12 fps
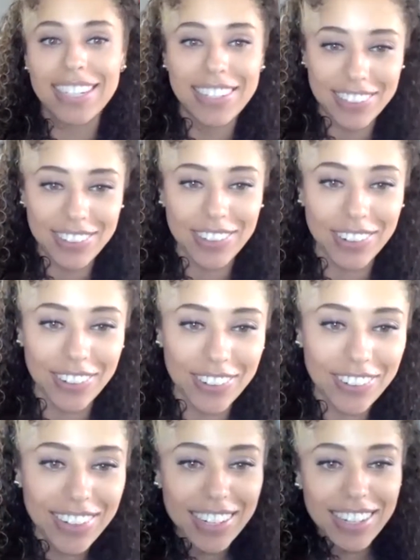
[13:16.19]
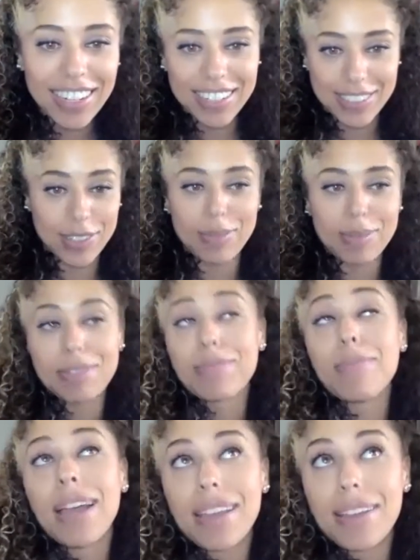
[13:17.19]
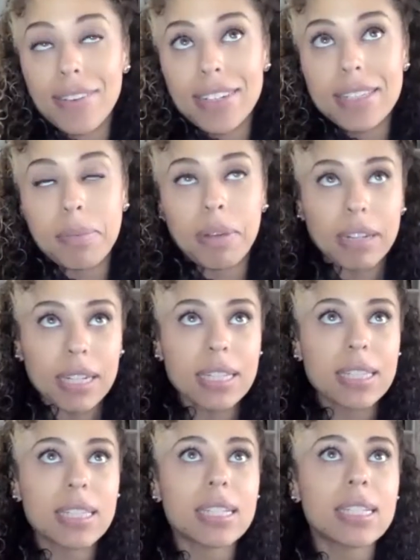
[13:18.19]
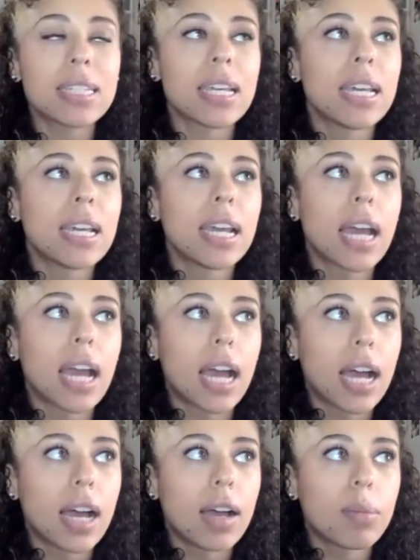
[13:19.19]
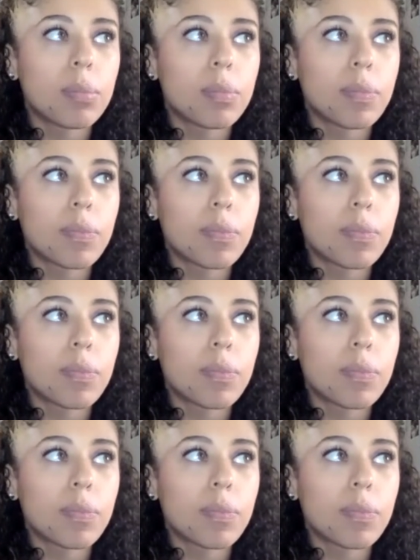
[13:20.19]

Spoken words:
in terms of my own experiences. But